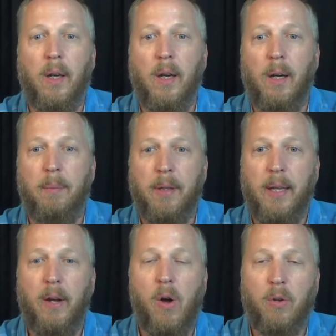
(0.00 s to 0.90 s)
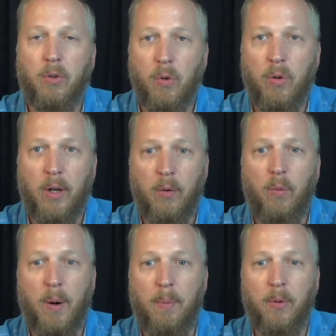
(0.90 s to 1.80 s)
but they also can
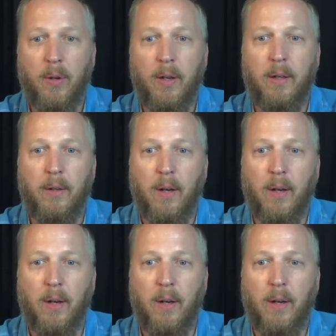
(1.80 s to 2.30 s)
represent